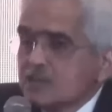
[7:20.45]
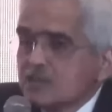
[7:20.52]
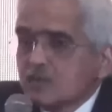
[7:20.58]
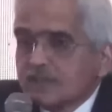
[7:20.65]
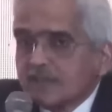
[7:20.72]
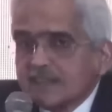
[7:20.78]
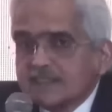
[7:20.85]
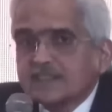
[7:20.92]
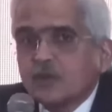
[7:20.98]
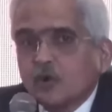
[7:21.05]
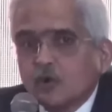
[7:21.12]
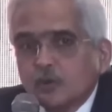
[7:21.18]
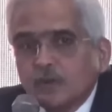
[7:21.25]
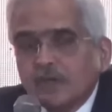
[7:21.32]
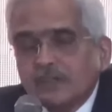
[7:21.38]
So there is an
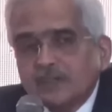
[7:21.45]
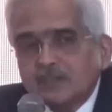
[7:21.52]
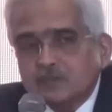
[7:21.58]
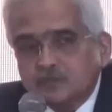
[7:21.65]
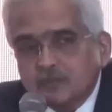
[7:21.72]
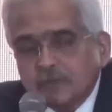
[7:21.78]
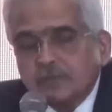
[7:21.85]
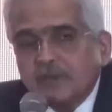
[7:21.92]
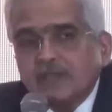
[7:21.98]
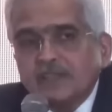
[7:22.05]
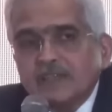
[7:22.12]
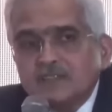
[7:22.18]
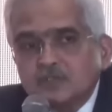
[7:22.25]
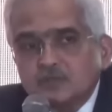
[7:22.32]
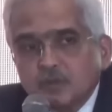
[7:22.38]
automatic sweep in
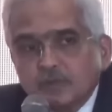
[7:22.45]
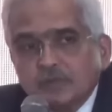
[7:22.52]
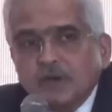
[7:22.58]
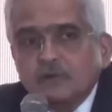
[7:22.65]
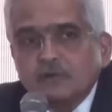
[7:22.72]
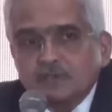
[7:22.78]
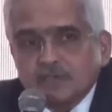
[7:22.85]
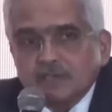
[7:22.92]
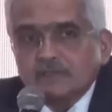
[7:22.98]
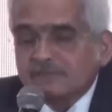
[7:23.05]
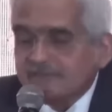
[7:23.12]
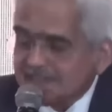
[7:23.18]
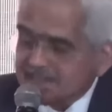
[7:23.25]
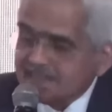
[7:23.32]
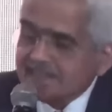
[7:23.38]
and sweep out
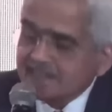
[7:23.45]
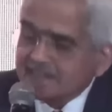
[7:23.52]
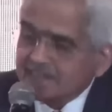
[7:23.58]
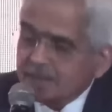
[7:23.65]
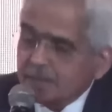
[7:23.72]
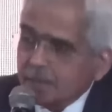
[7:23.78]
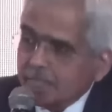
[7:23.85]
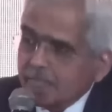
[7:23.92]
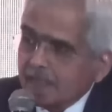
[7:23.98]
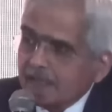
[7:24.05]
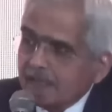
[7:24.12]
facility.